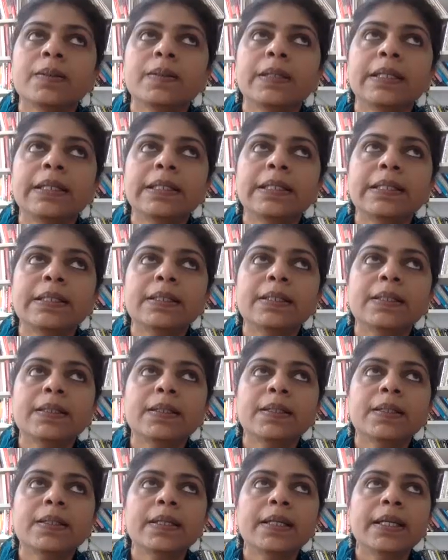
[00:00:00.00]

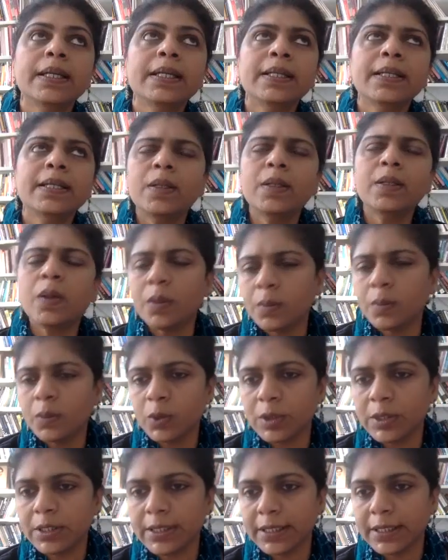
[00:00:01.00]
in
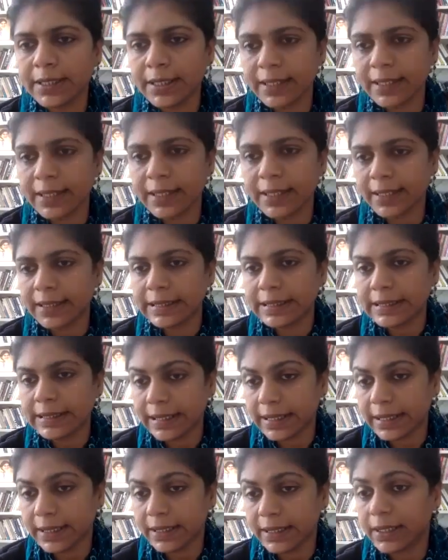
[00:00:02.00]
almost a decade in
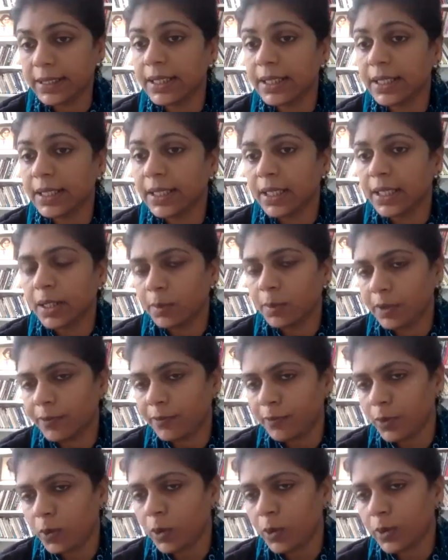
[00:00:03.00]
Delhi.
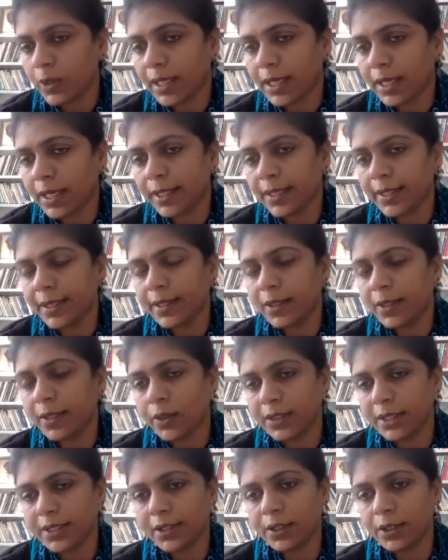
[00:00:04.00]
Before I
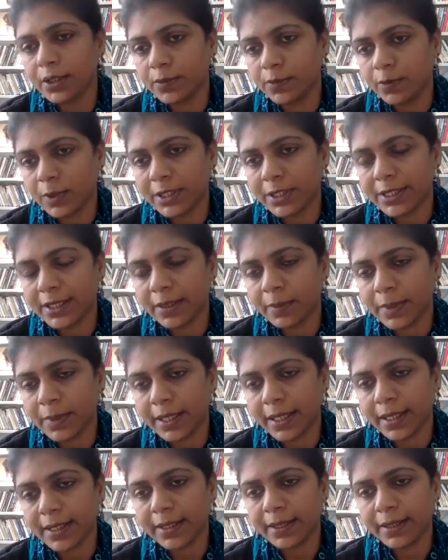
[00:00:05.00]
got into full-time
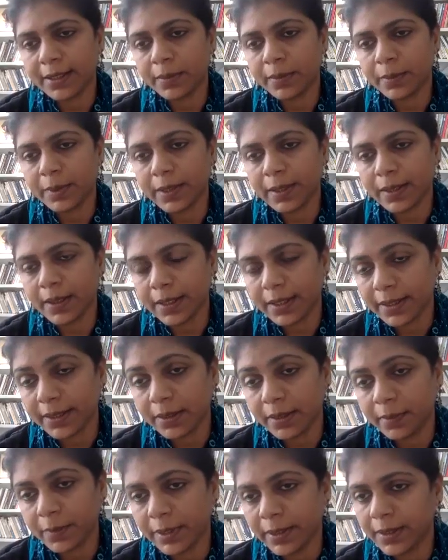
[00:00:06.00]

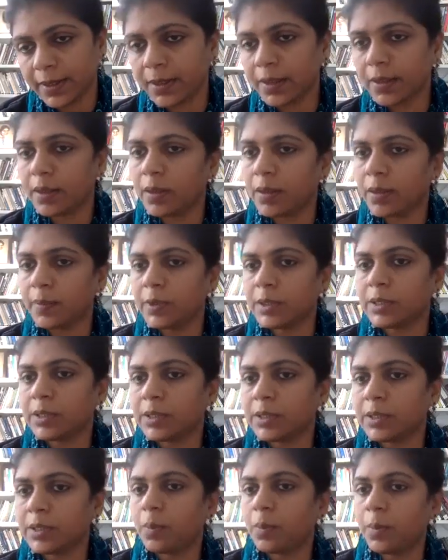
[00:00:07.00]
academia, I was
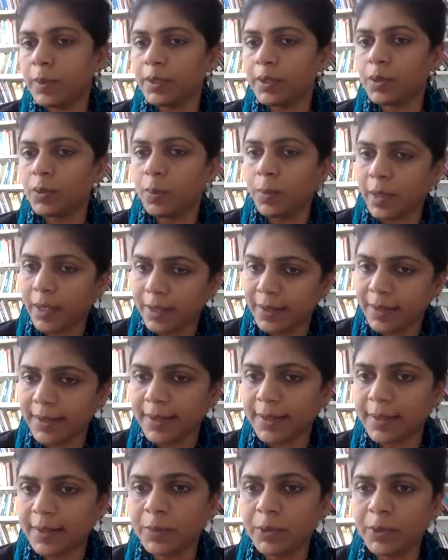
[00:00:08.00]
into
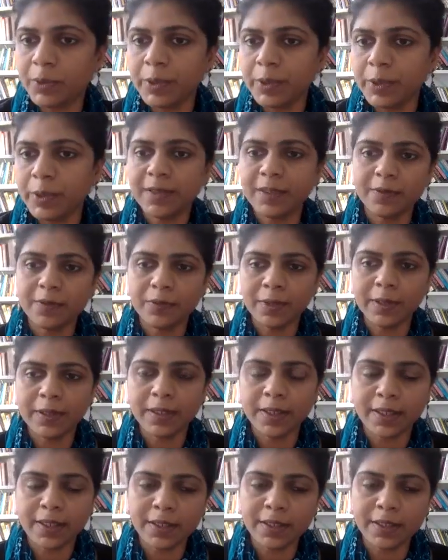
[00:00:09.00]
part-time doing
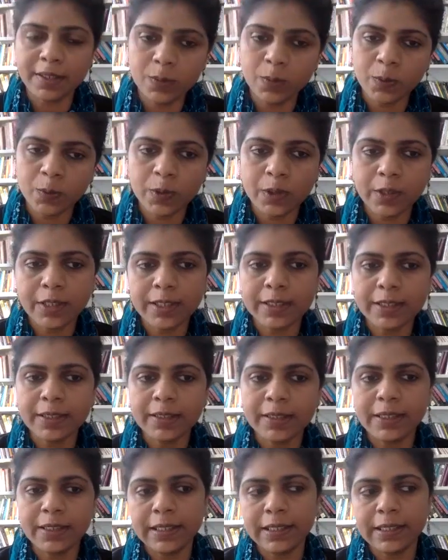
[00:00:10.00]
different kinds of work
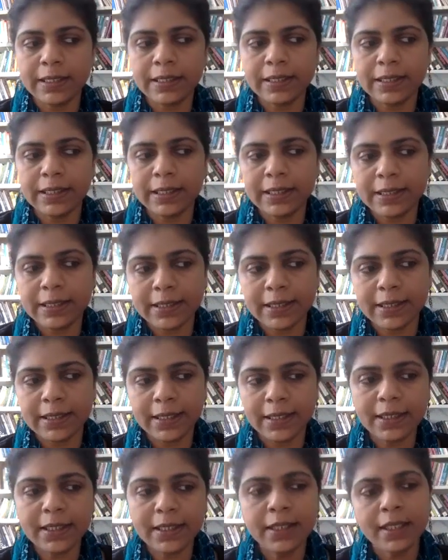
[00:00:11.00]
in
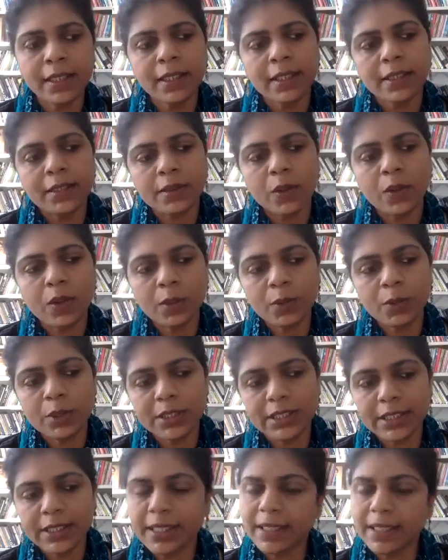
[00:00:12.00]
Delhi. So
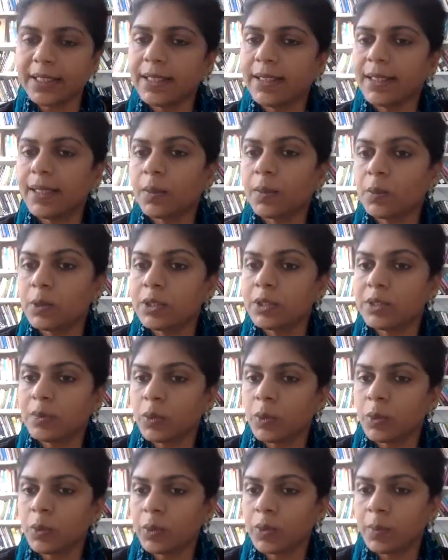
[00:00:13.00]
almost a decade, I was
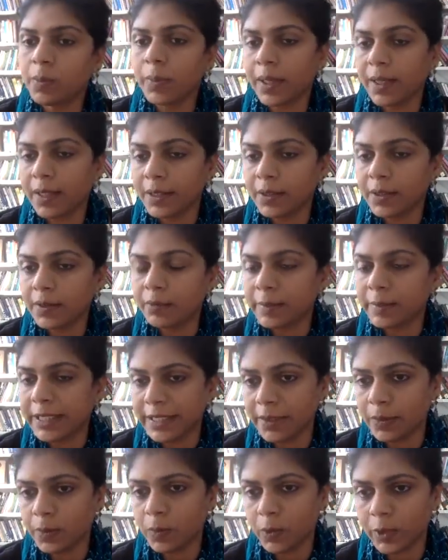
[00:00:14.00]
more part of
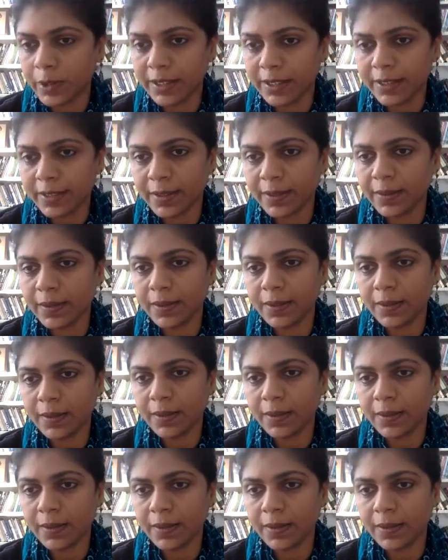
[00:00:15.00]
many working